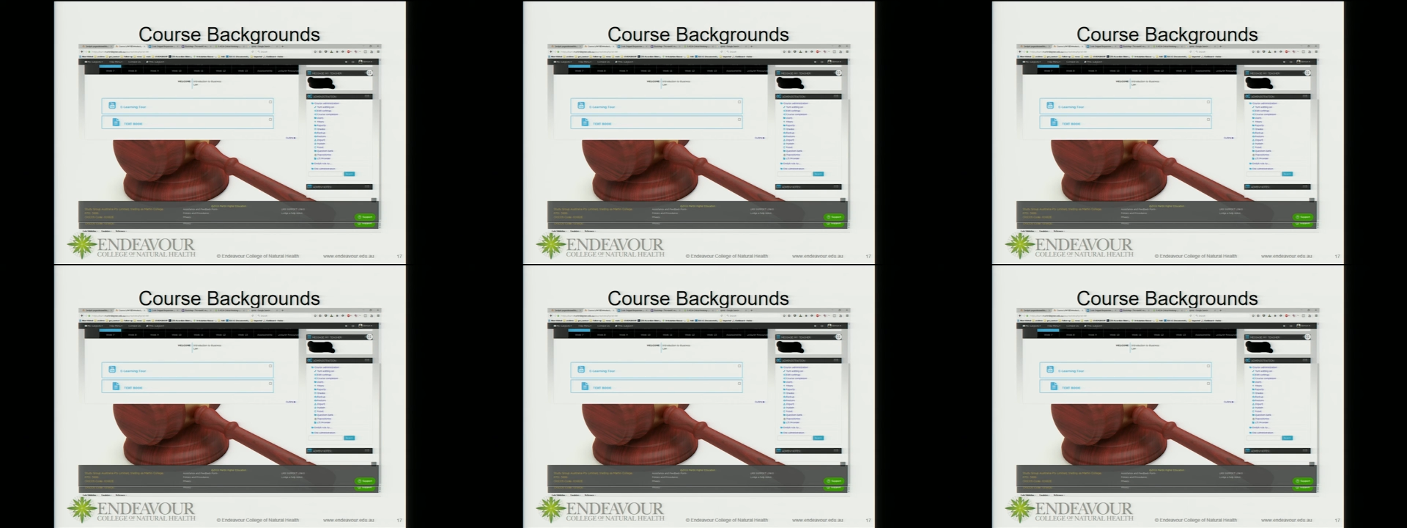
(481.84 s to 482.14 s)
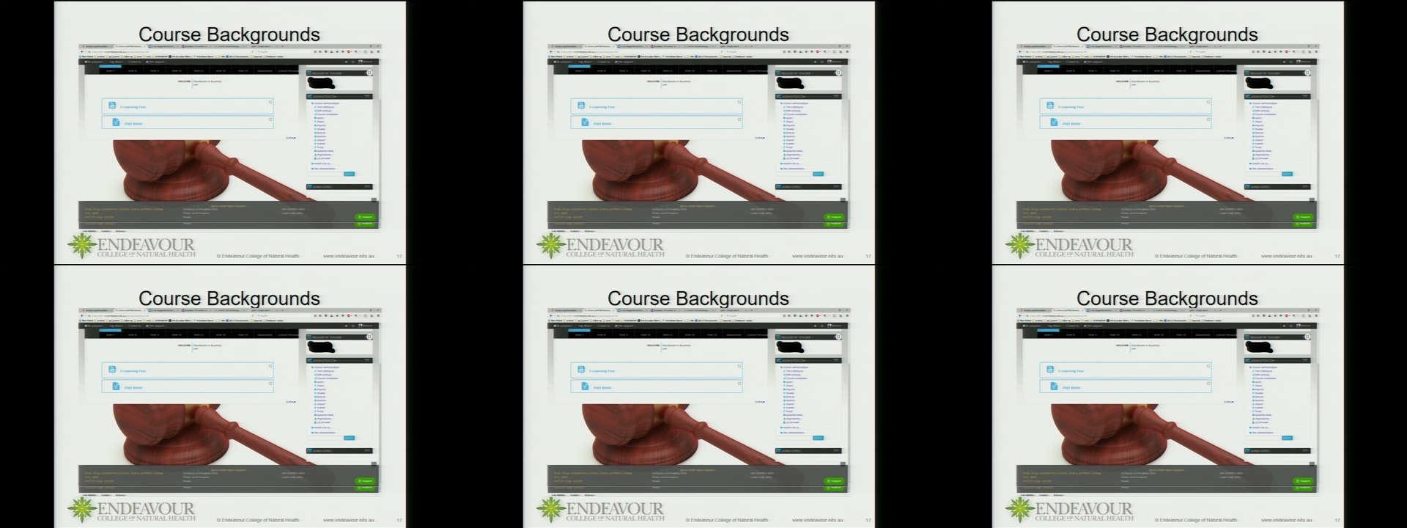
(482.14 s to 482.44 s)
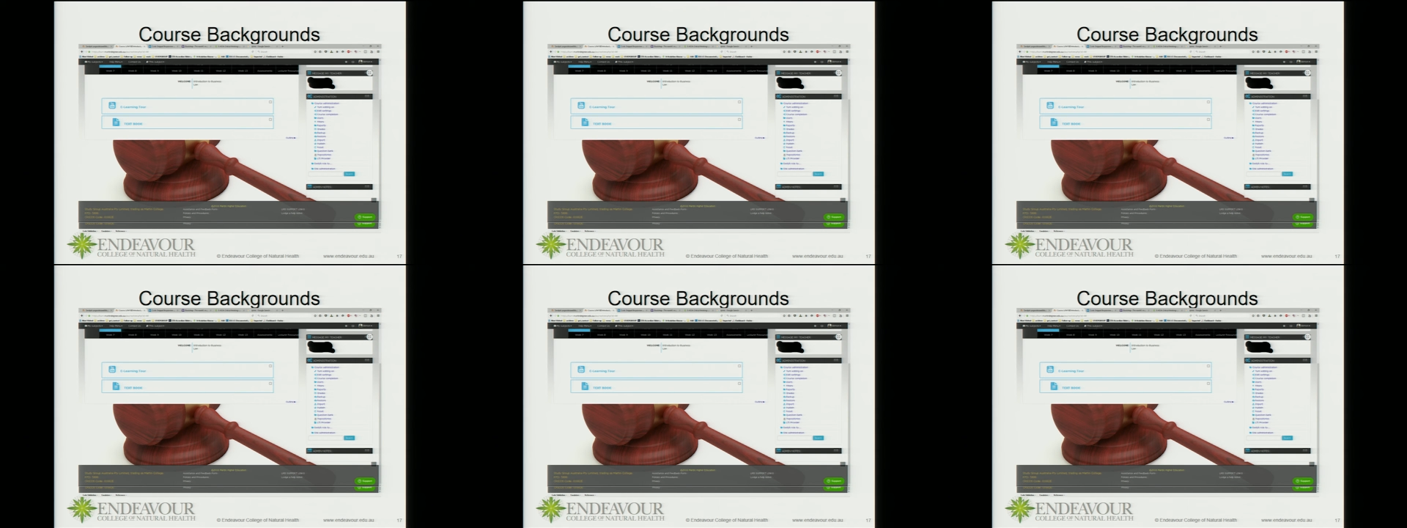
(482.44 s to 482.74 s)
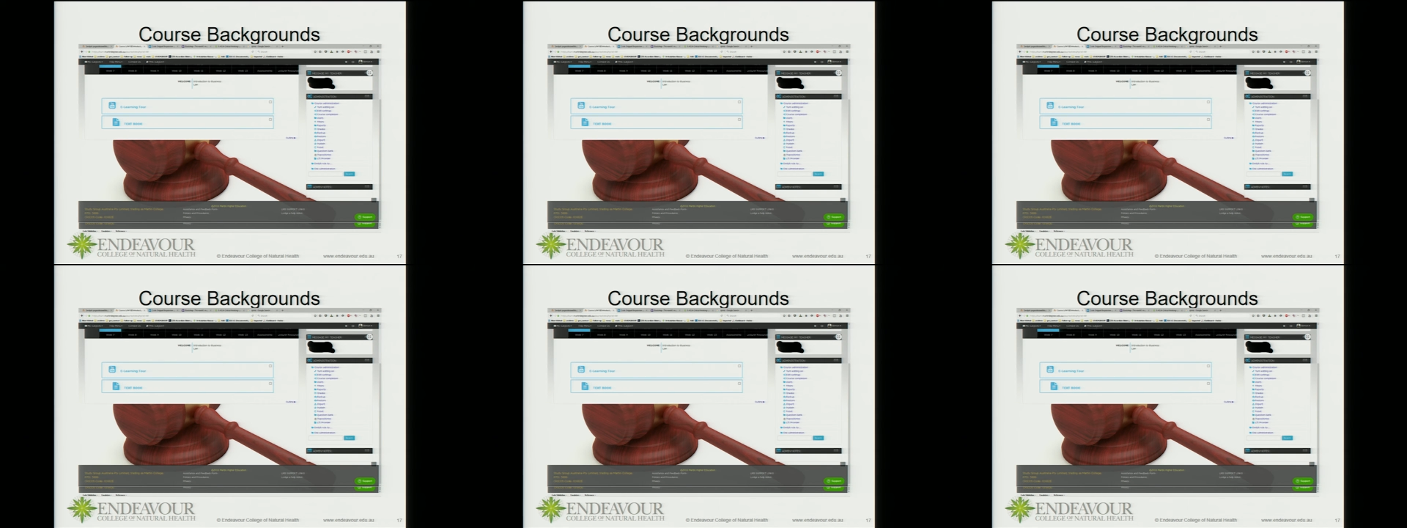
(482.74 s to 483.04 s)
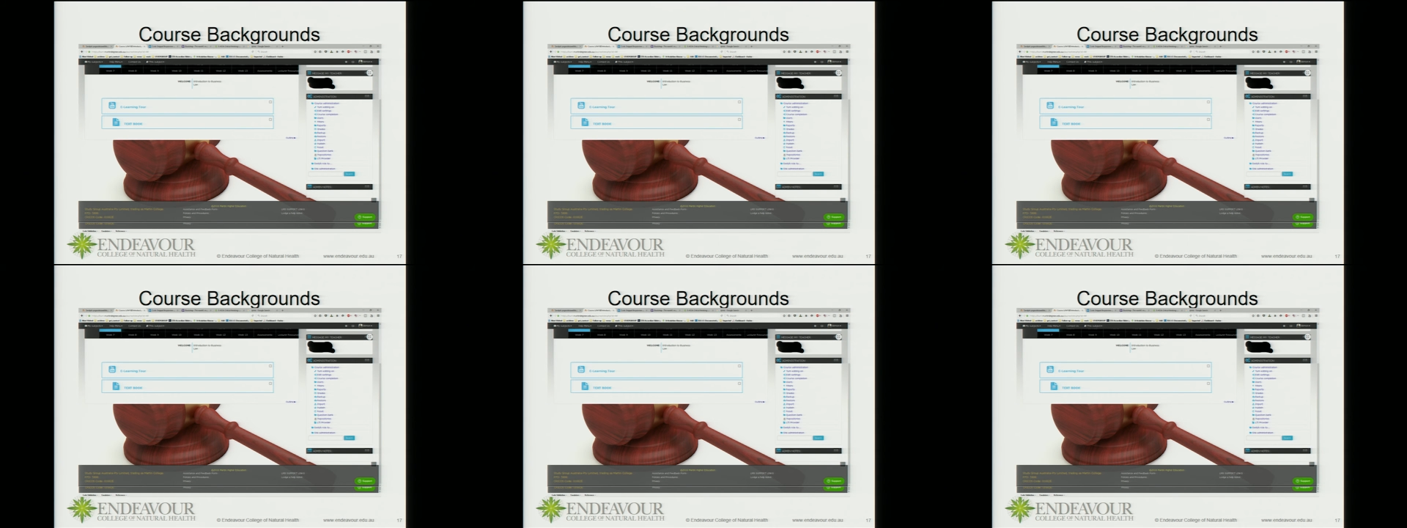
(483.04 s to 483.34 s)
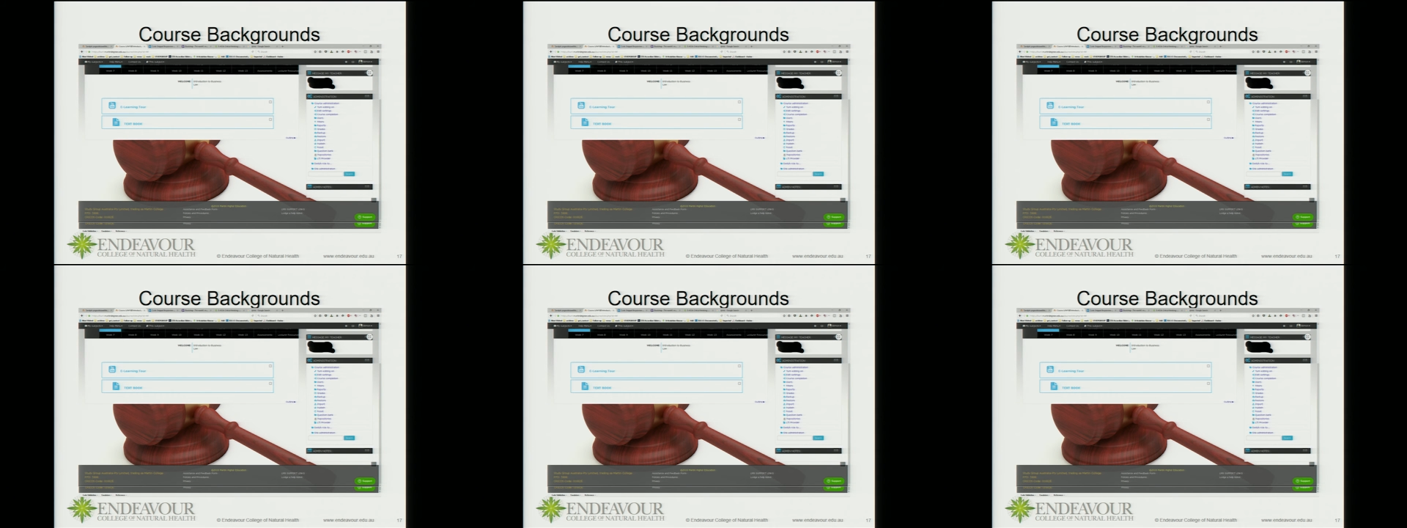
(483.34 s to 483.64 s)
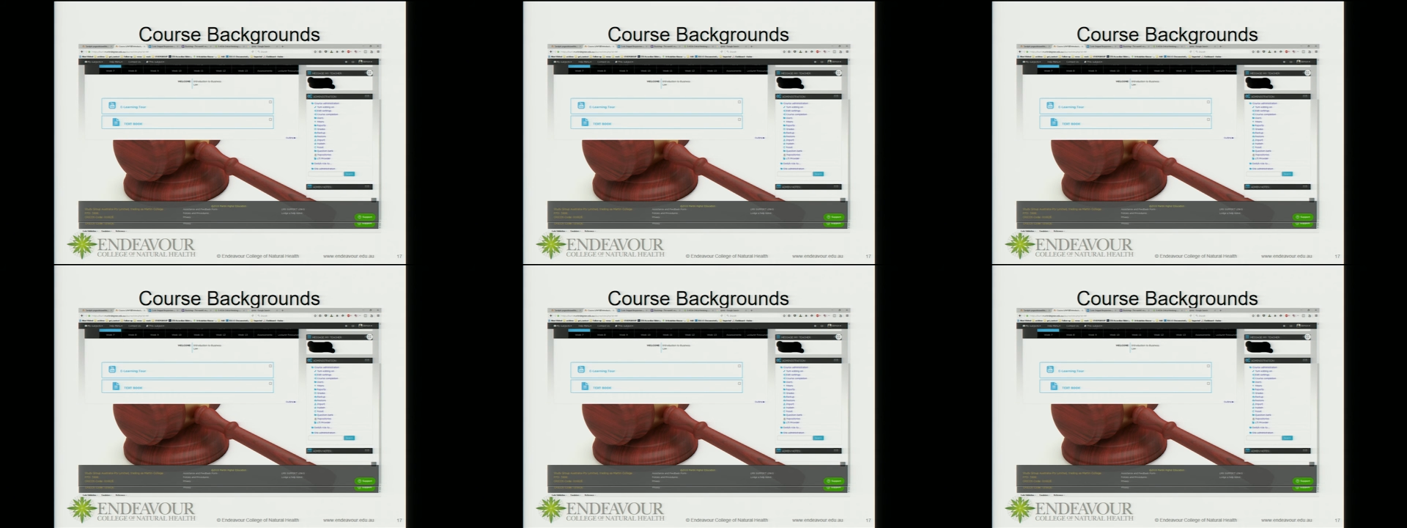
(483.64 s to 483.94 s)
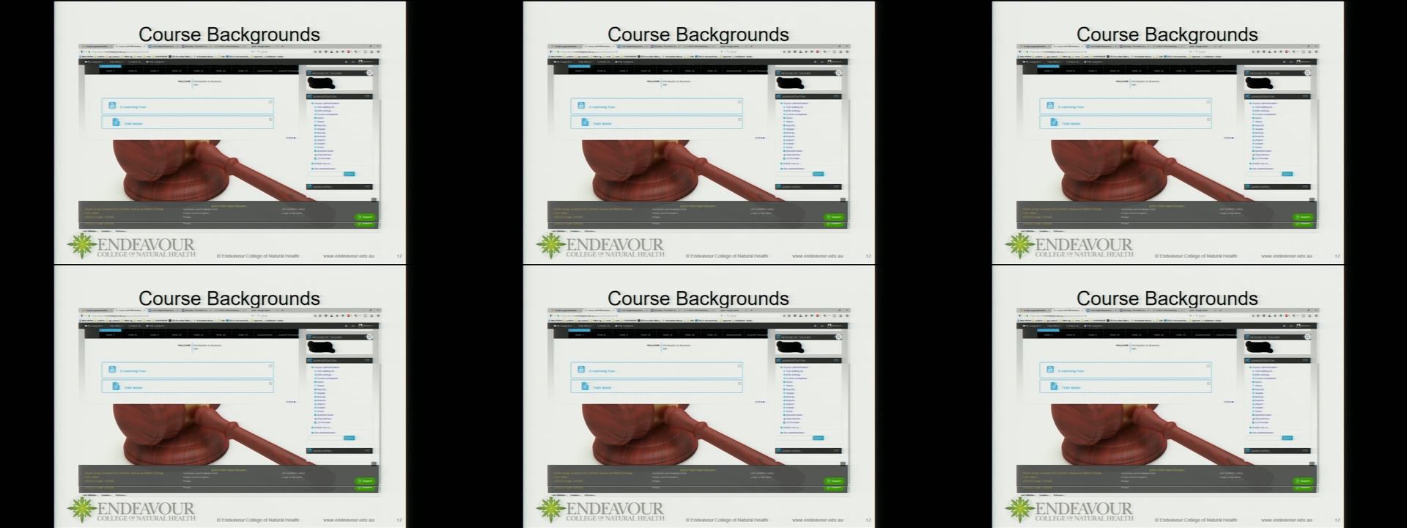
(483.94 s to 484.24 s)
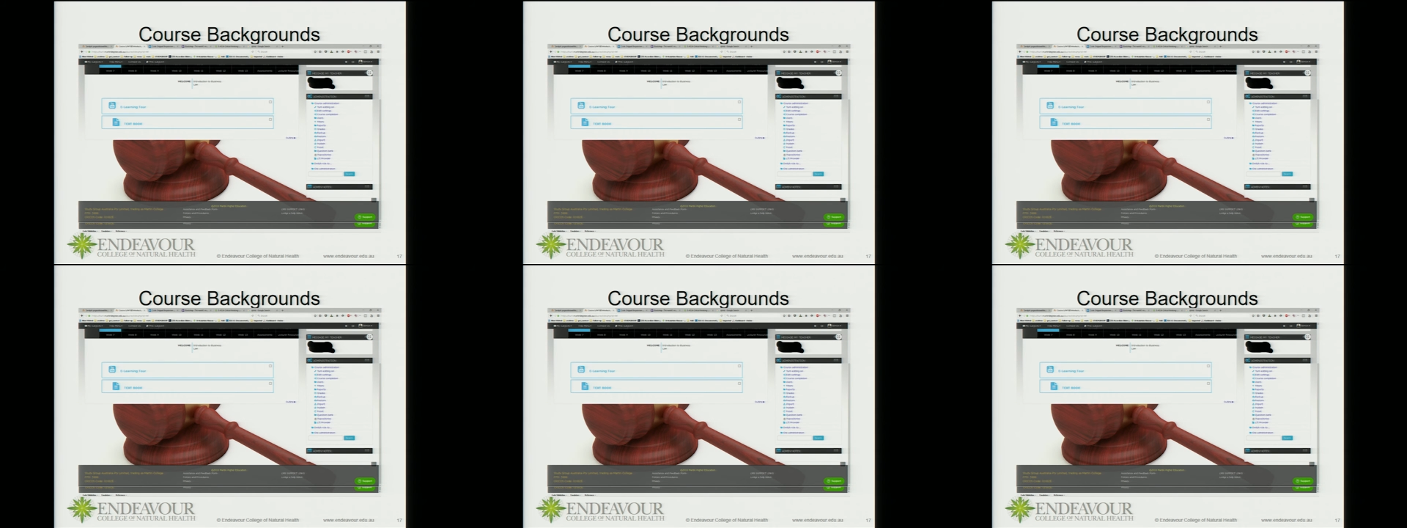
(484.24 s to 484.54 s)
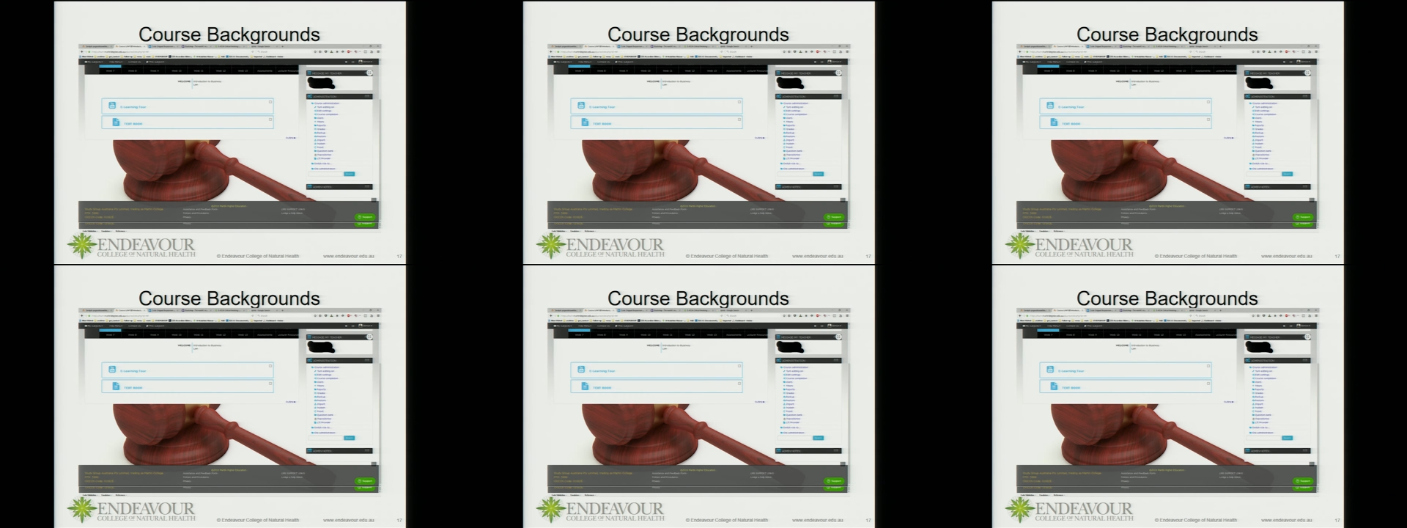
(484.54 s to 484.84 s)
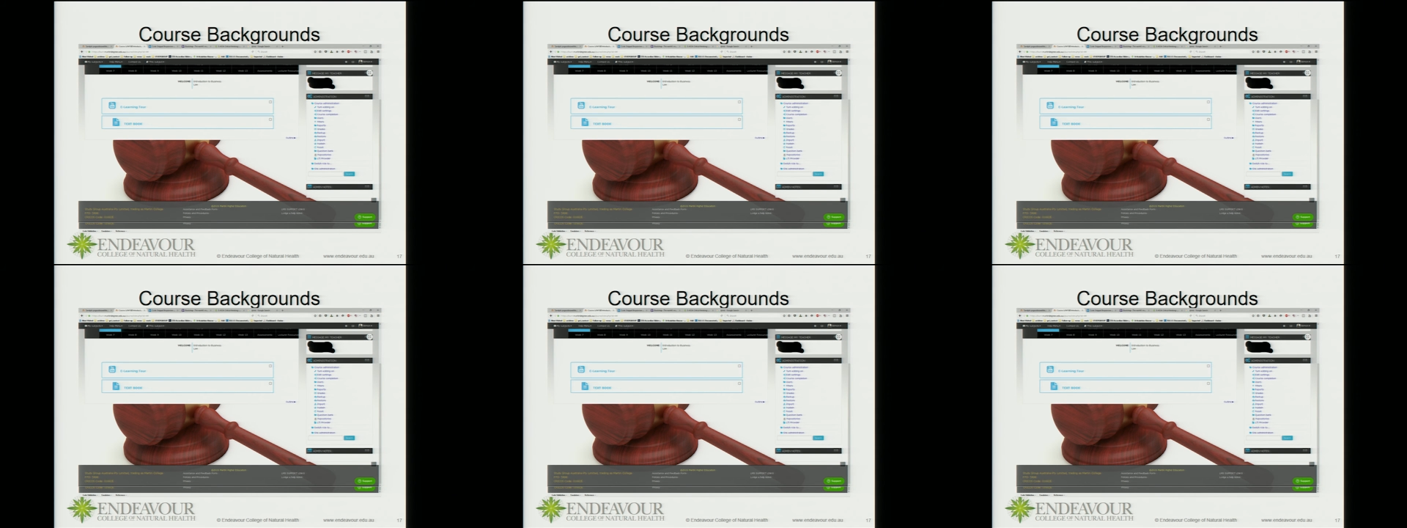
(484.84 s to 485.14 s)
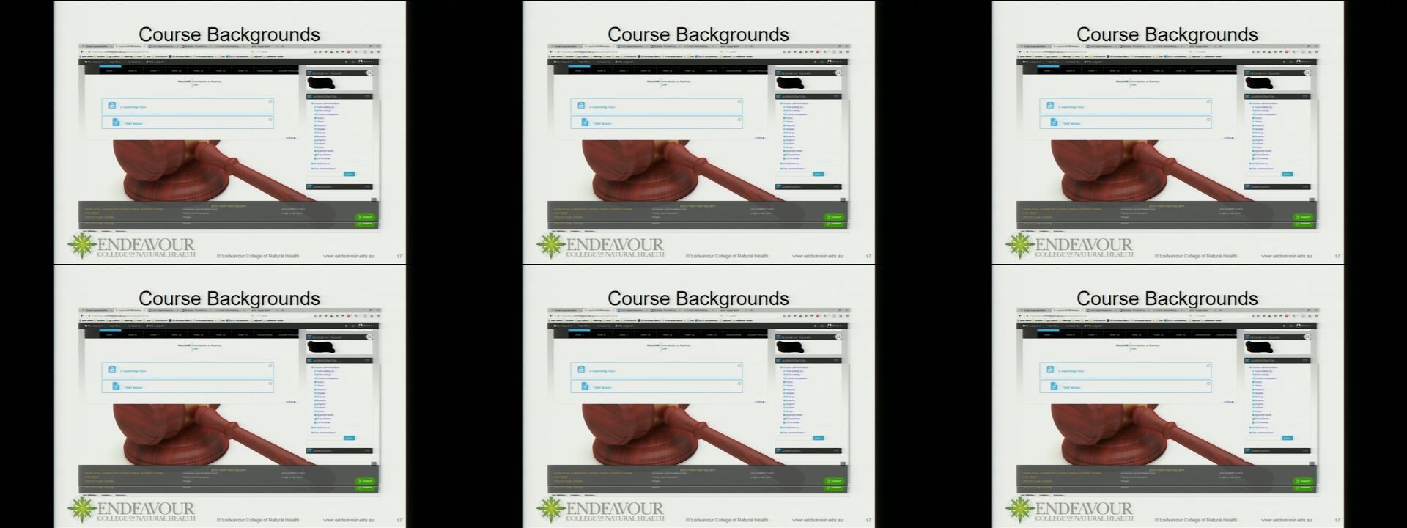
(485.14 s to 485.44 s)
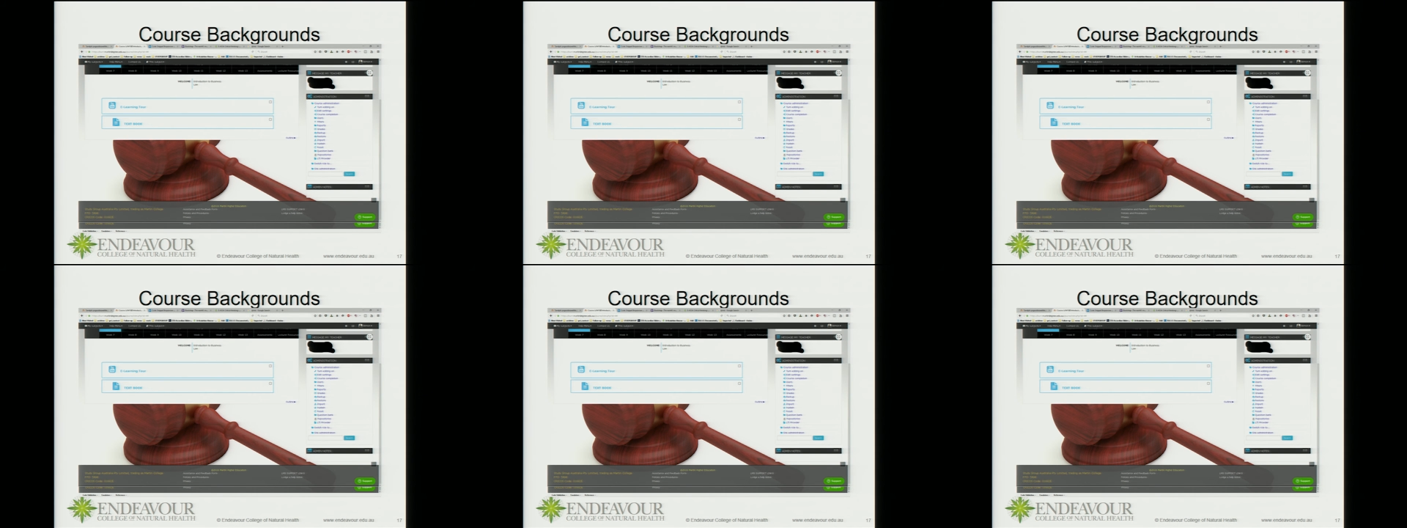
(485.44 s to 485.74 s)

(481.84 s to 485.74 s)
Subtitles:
[unreadable: no face in view]